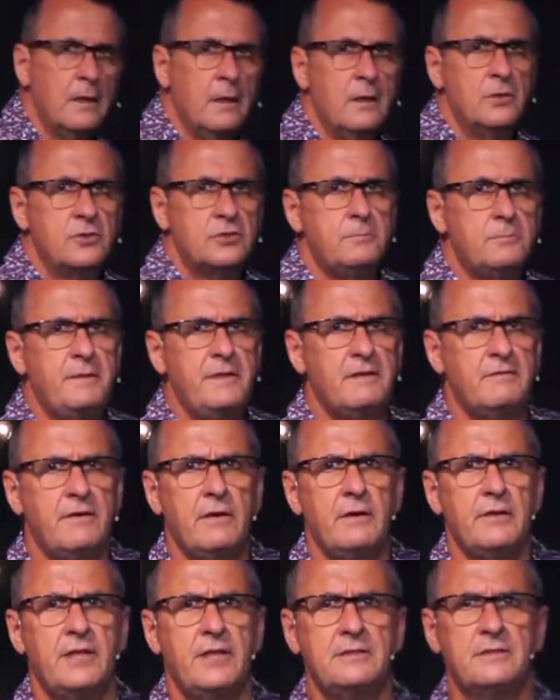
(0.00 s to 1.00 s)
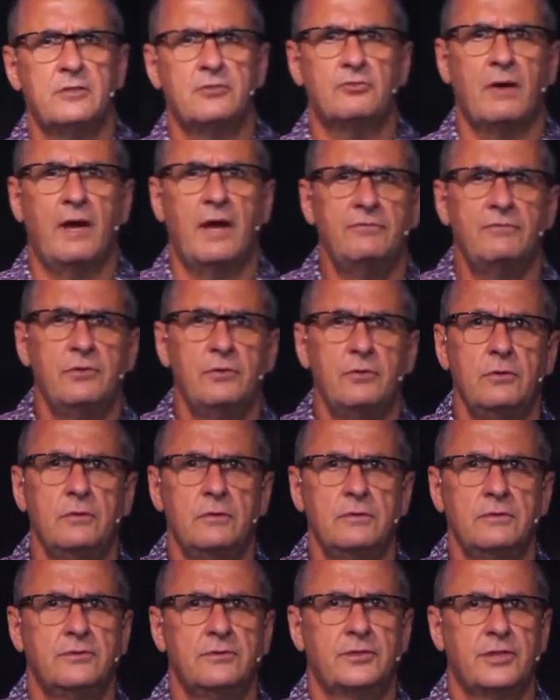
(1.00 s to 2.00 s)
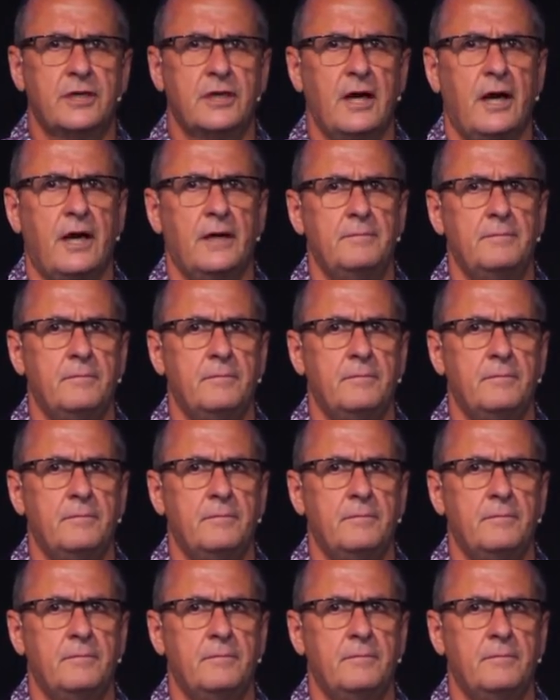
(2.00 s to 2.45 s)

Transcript: should be the very things that drive you to God.